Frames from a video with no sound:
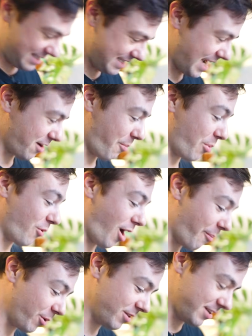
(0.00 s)
see how to
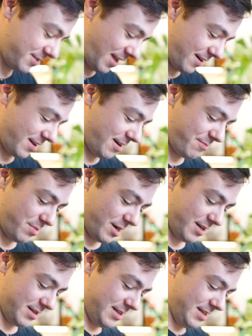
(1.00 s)
properly set it up,
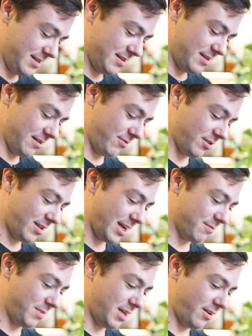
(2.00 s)
but if you're
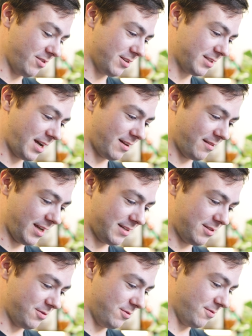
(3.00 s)
like me and you just kind of
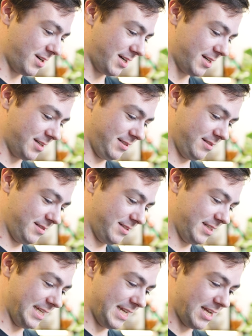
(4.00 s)
like to
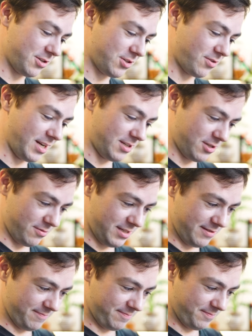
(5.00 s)
get straight to
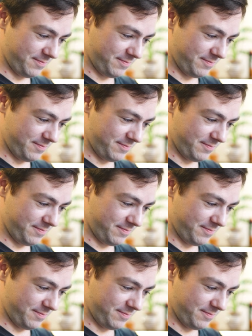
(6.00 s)
it,